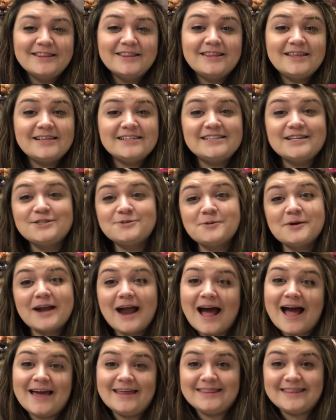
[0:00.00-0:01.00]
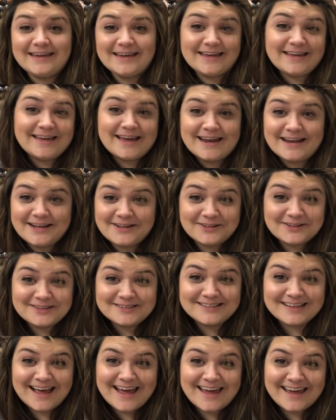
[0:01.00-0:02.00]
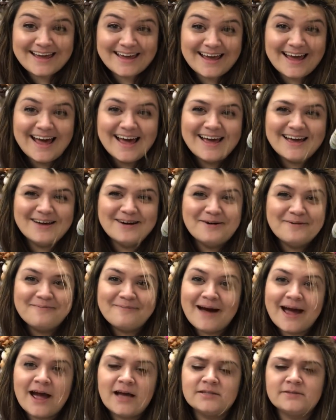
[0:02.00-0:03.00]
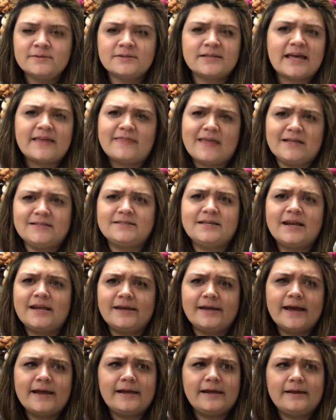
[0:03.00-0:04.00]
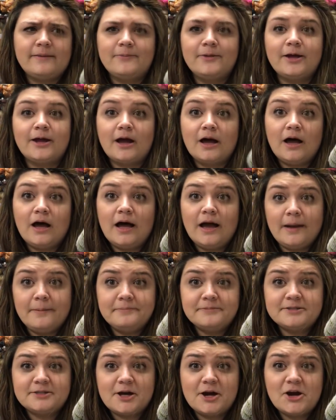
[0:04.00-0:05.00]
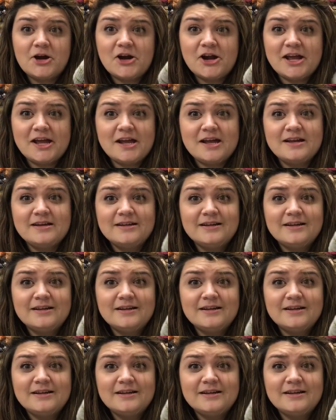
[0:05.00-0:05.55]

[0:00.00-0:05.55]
This is what I think a Yeti looks like. My husband's like, that's not a Yeti. I'm like, I'm sorry.